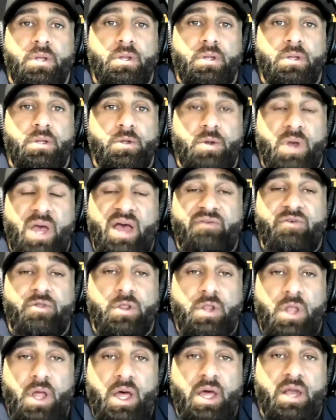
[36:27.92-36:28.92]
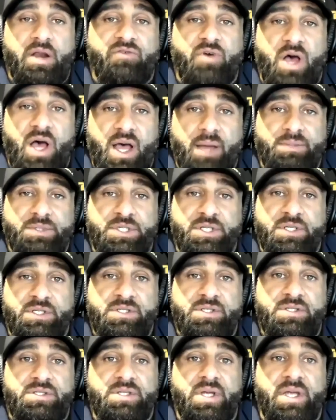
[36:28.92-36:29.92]
you have a lot of
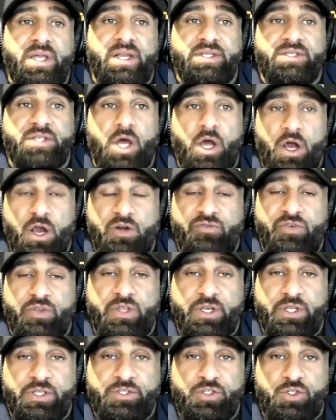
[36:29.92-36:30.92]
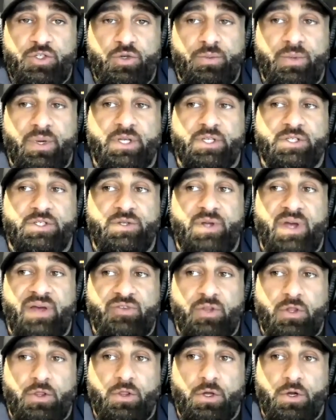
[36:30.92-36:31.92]
options, and it's hard for the consumer because you have
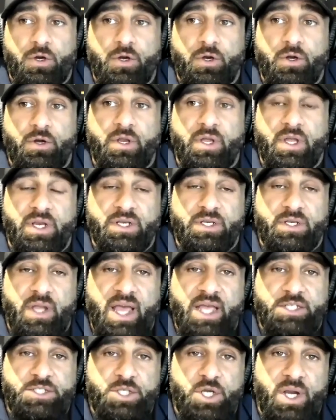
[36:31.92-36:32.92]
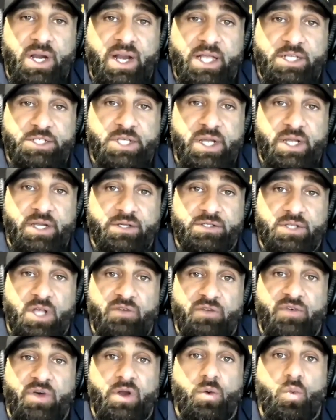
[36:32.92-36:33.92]
to learn and try and educate
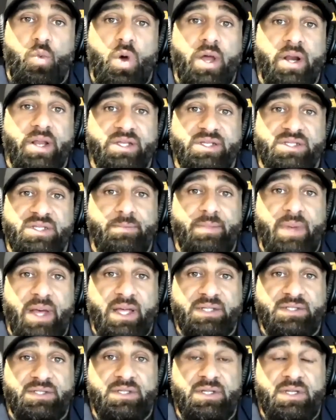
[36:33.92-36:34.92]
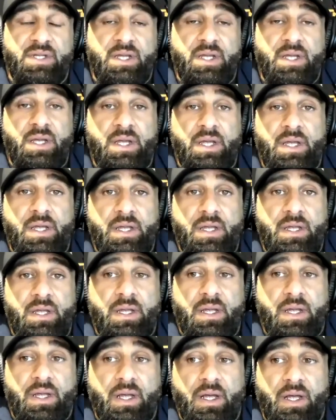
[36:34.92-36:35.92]
yourself on what is the best
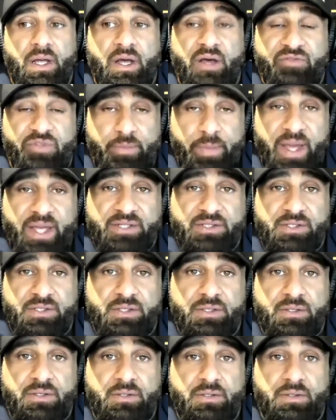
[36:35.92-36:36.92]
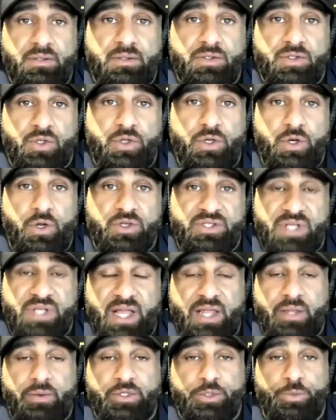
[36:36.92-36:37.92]
of the best. So you know
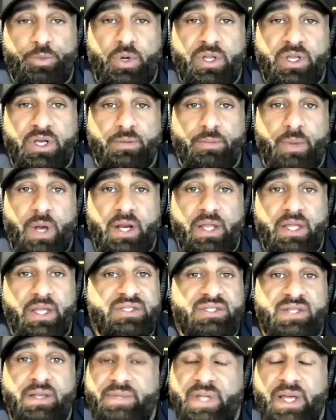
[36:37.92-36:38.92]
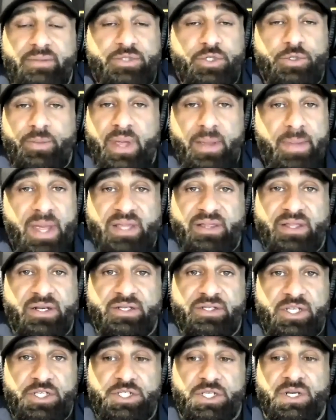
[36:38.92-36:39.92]
exactly what you're putting in your body. And sometimes you may make the
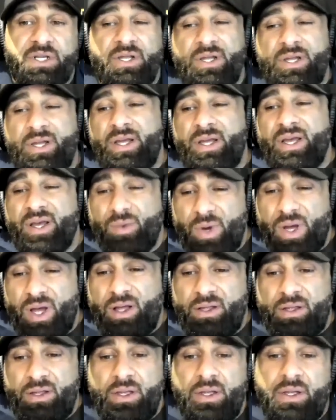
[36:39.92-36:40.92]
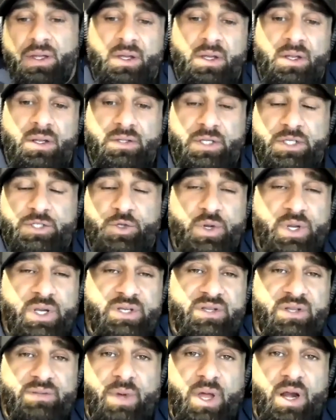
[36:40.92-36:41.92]
decision, well, this
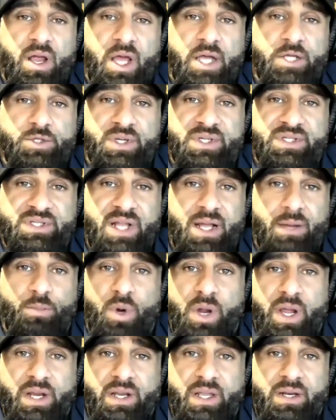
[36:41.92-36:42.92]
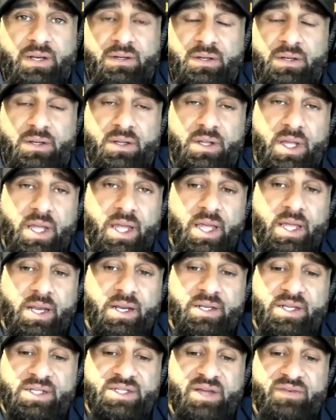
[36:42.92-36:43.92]
creatine monohydrate's not branded and
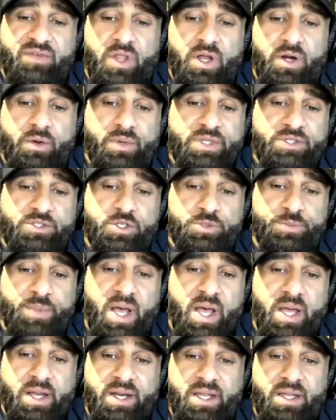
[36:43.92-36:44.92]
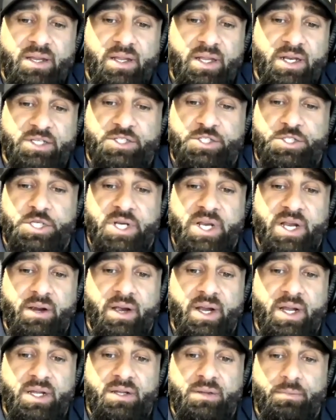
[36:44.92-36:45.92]
it doesn't have a lot of research behind it and it's
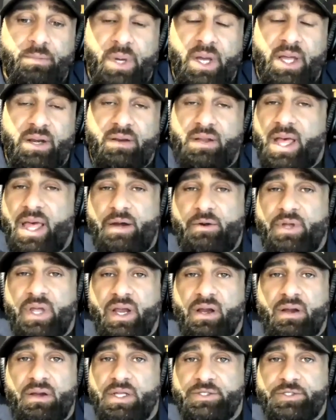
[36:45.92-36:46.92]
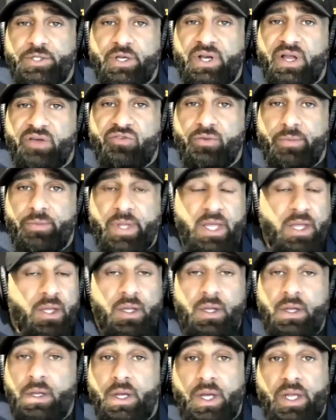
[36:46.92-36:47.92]
generic, but I don't care. It's good enough for me.
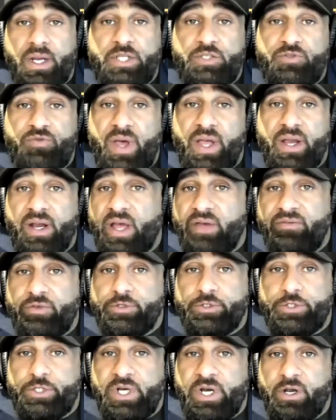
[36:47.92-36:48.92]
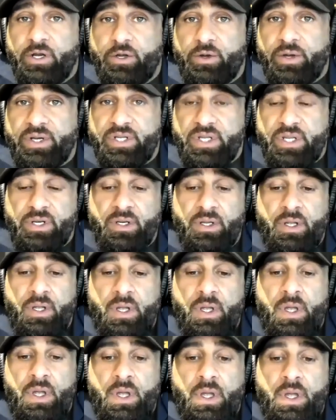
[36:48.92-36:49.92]
And that's fine. I've used generic creatine.
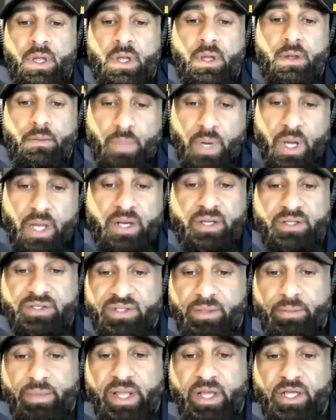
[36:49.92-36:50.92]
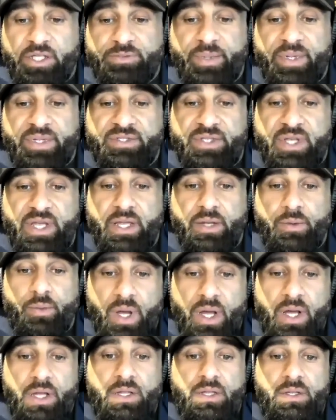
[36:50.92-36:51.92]
But somebody else might say,
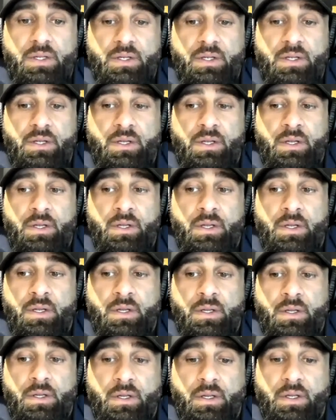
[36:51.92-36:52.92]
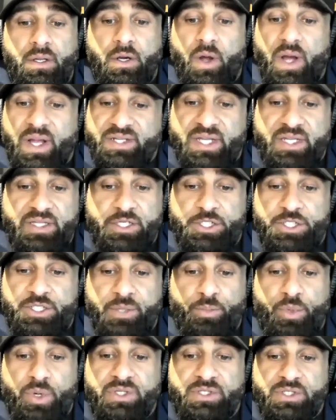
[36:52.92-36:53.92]
well, you know, I take this
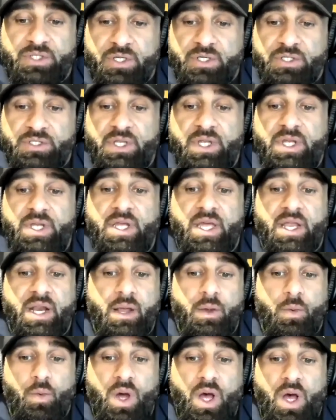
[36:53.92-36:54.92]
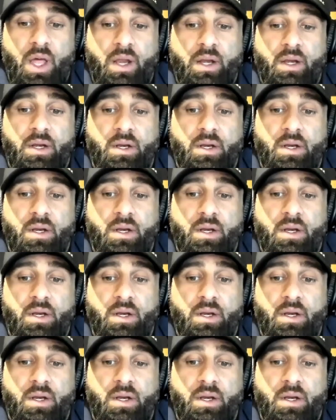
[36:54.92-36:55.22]
shit pretty seriously and I want